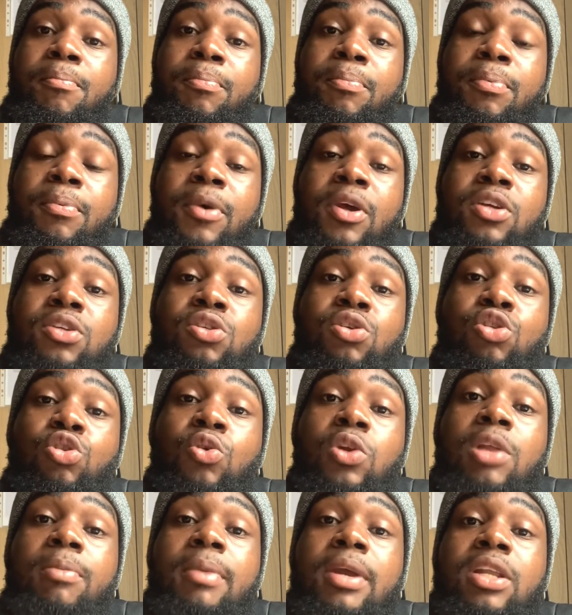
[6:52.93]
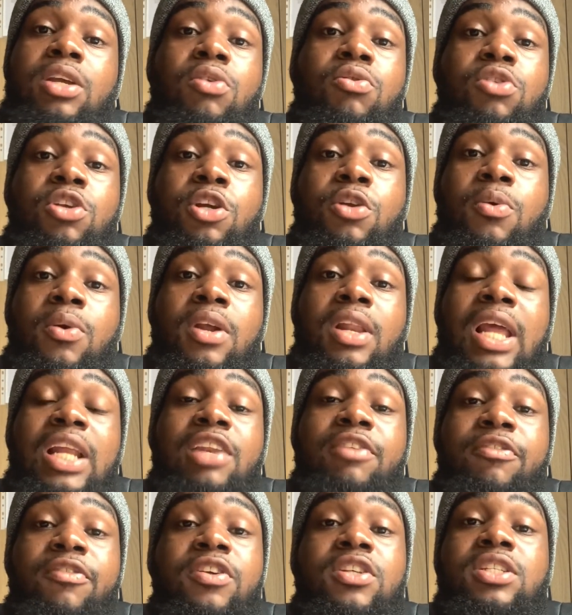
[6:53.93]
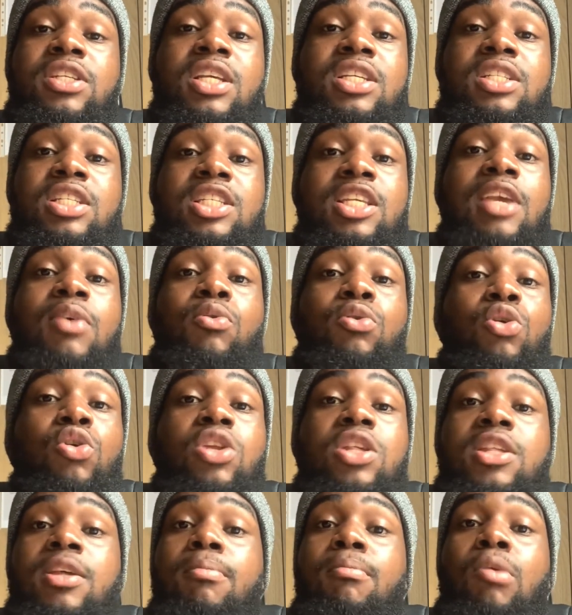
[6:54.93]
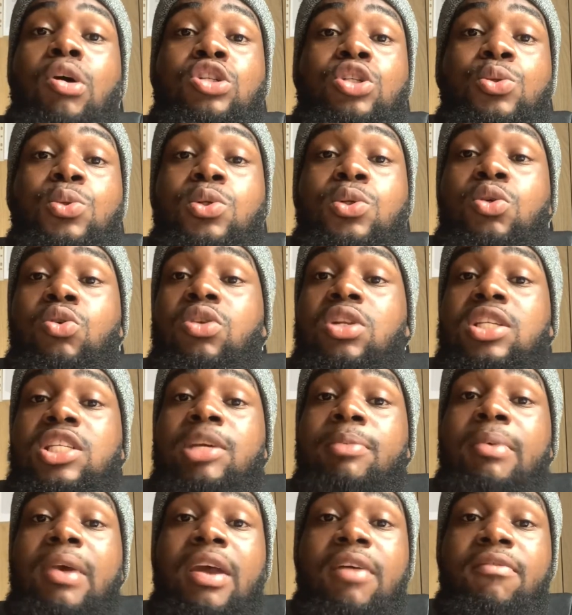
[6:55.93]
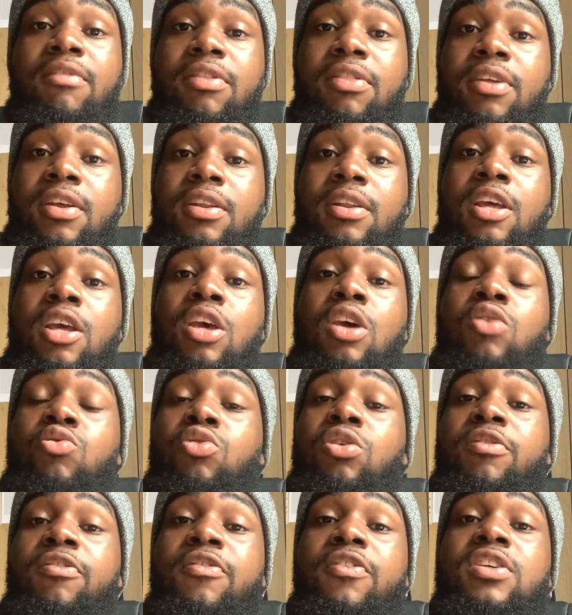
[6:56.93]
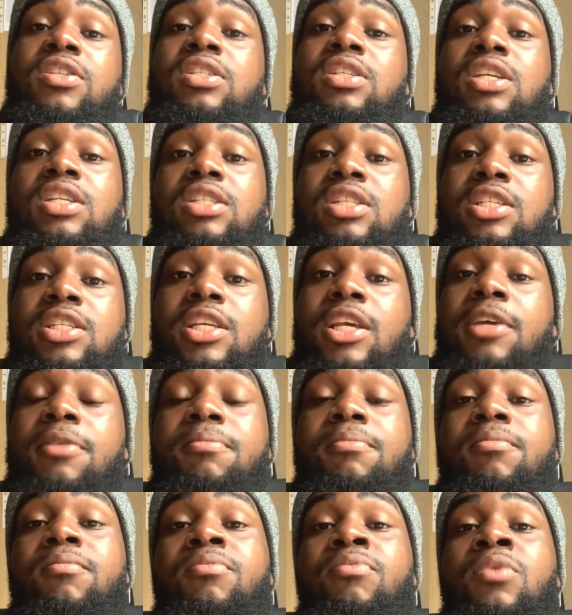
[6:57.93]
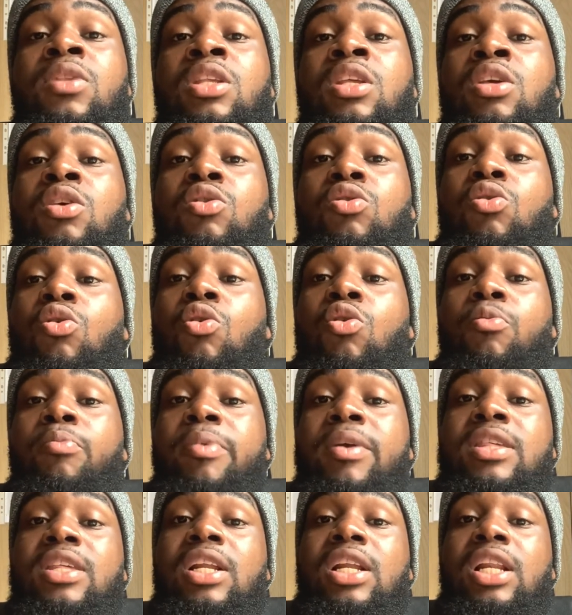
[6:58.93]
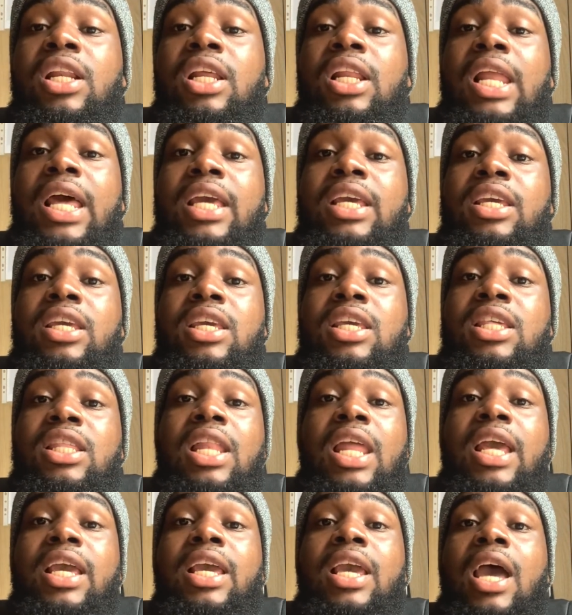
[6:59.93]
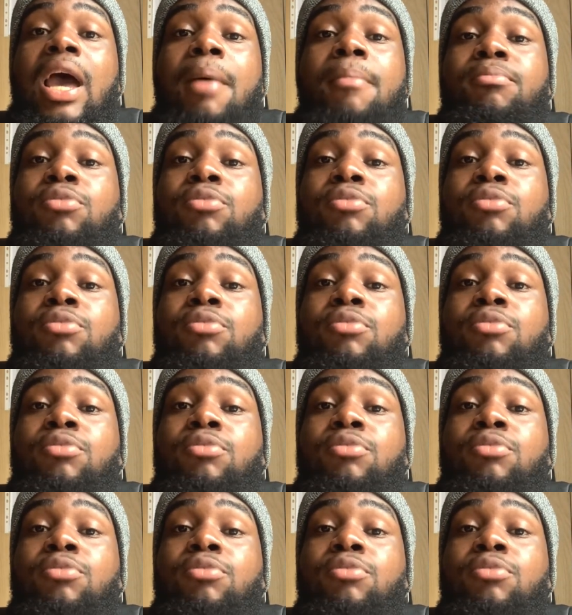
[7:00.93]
person doing a medical degree. Like the first year is the same. We do the same modules, we do the same everything. So the first year is the same. So basically, like, it's like I'm